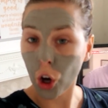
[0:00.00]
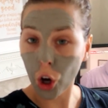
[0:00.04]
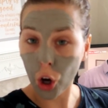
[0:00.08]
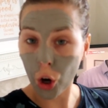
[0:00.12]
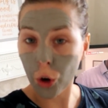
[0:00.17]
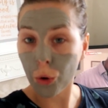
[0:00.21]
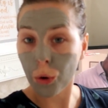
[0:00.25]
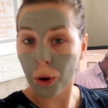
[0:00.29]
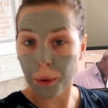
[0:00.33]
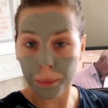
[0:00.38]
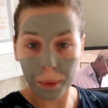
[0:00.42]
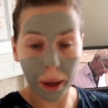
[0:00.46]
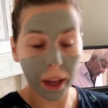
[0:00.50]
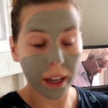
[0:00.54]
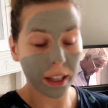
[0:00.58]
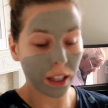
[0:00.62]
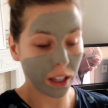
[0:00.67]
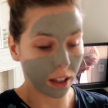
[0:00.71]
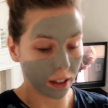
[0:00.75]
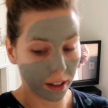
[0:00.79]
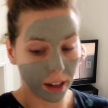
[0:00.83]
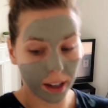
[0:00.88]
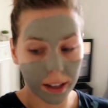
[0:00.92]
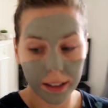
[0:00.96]
Oh my
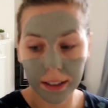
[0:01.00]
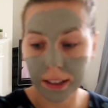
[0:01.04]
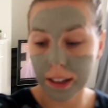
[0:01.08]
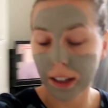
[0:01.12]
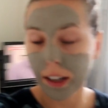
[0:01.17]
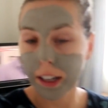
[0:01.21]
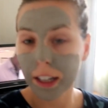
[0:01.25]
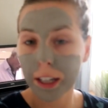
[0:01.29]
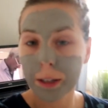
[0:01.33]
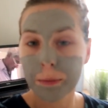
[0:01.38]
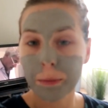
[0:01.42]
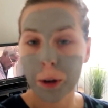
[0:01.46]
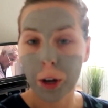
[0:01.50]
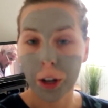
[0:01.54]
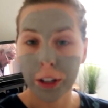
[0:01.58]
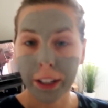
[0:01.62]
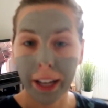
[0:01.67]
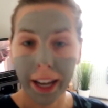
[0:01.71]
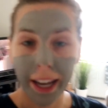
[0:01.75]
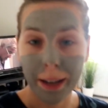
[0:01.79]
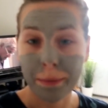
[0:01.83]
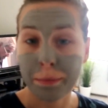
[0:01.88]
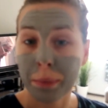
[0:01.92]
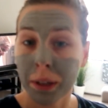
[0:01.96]
goodness, I am
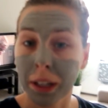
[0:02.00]
on a